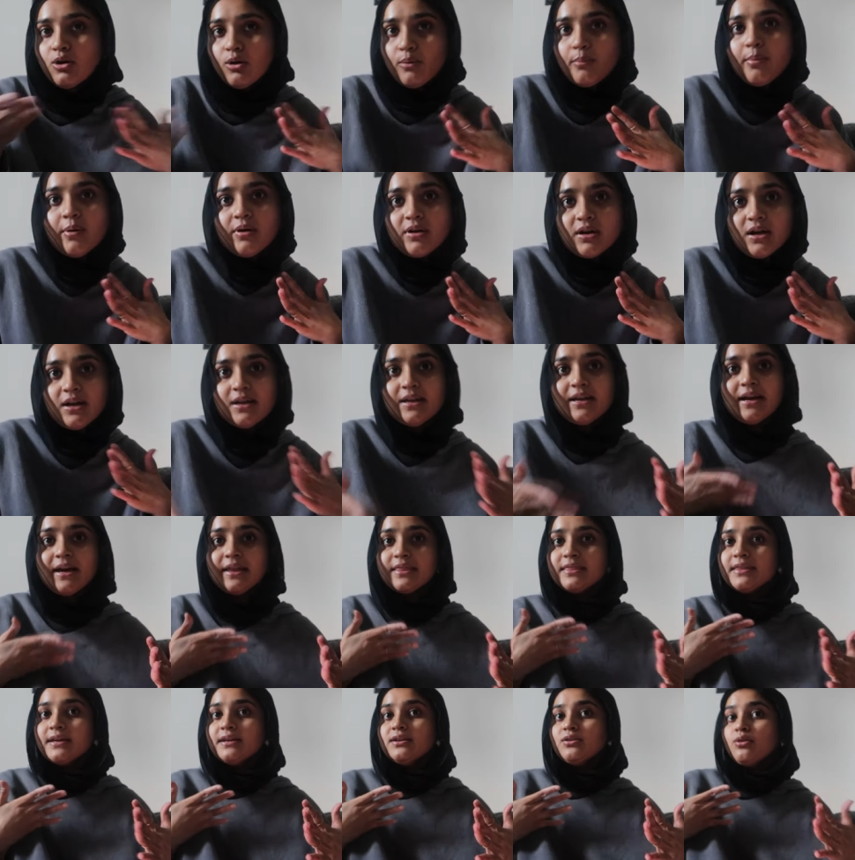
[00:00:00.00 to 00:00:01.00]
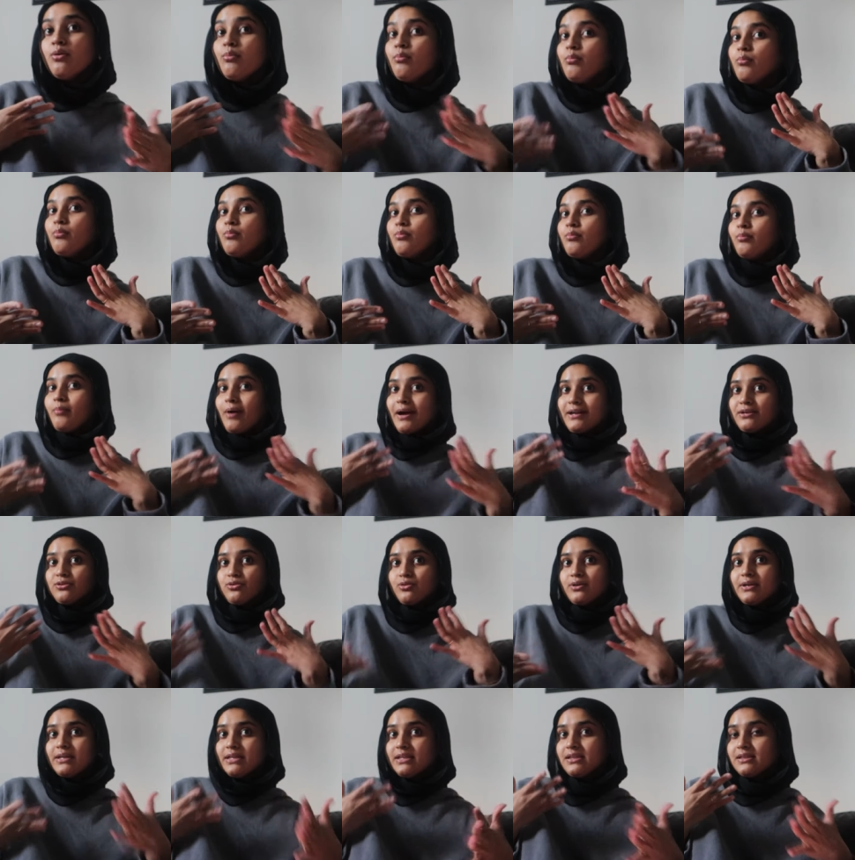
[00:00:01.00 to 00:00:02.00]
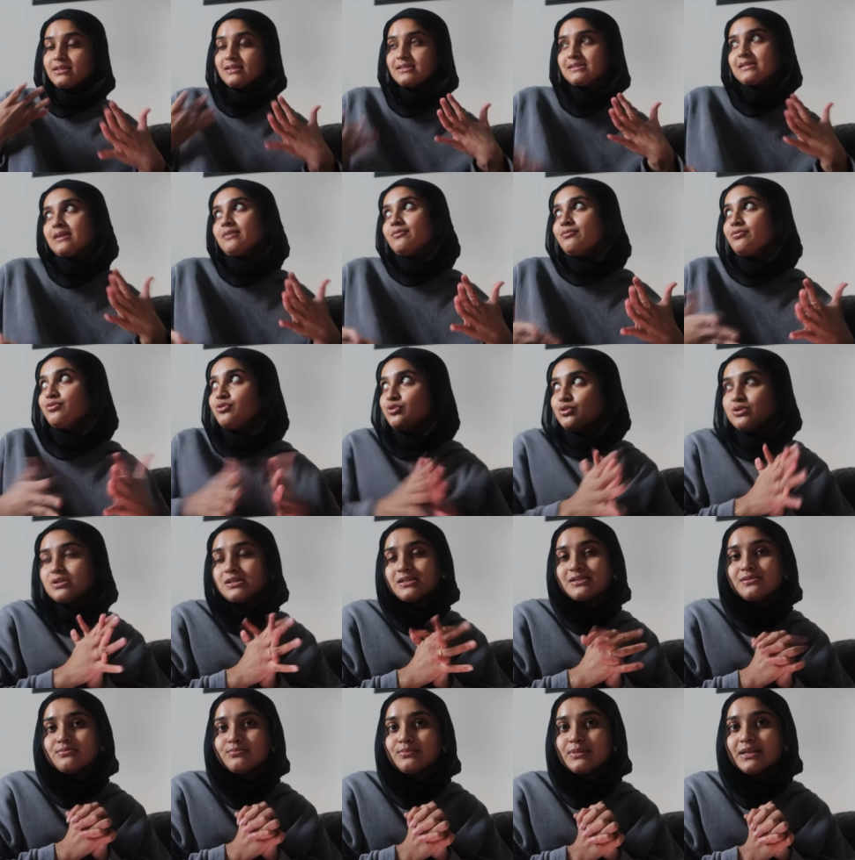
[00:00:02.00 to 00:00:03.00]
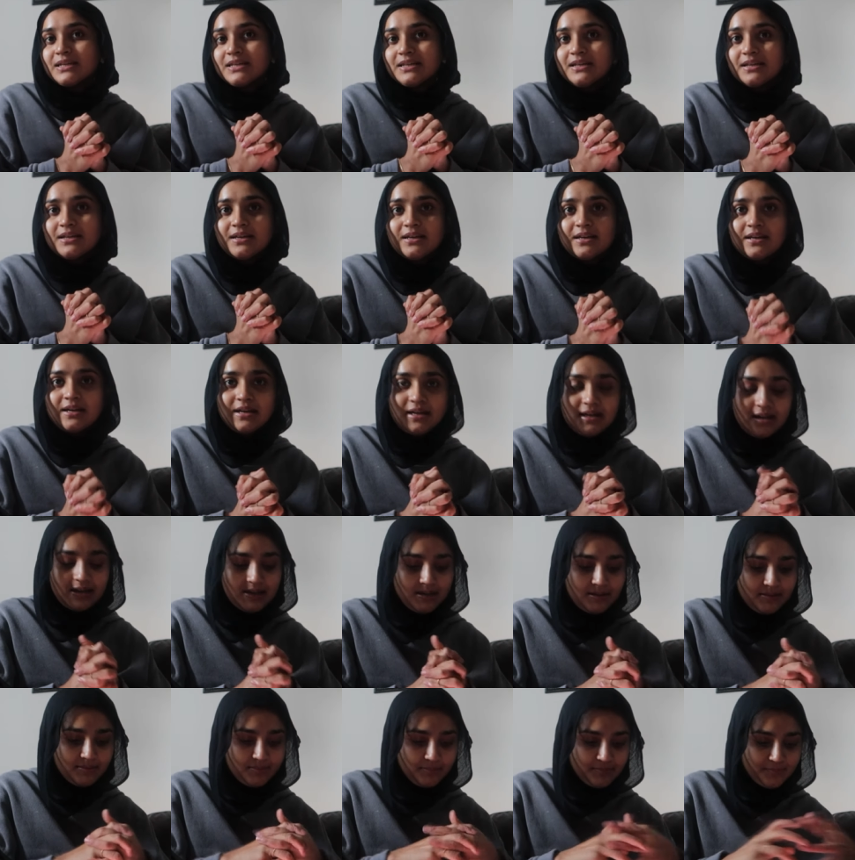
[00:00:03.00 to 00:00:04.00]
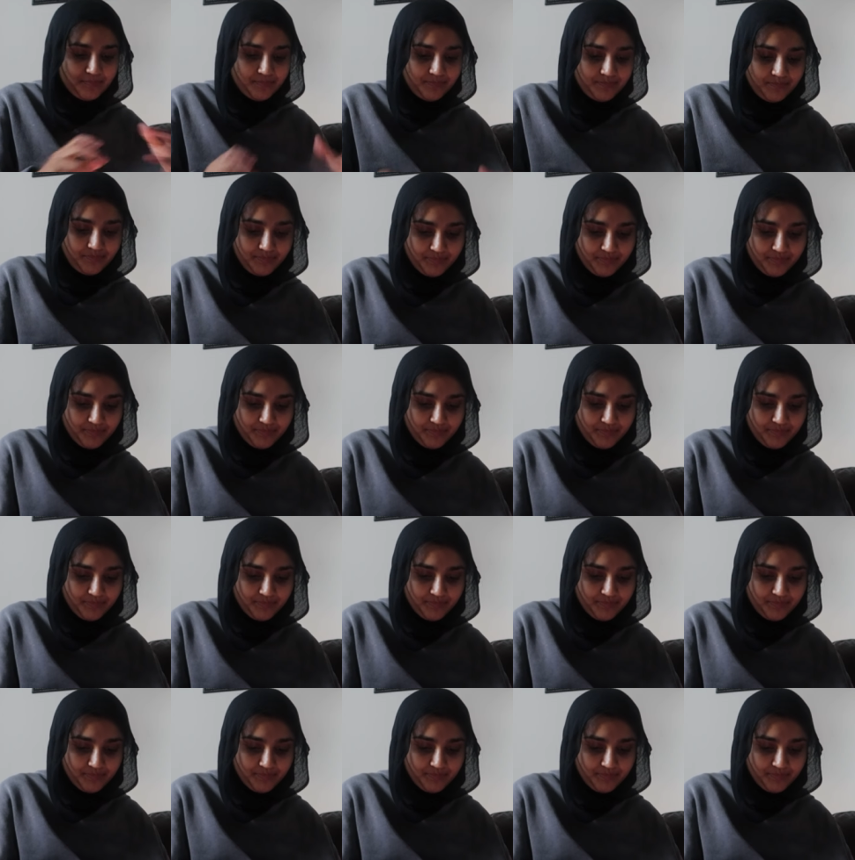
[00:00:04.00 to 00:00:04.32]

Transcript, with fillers: bengali and they not might not eat the same food as me um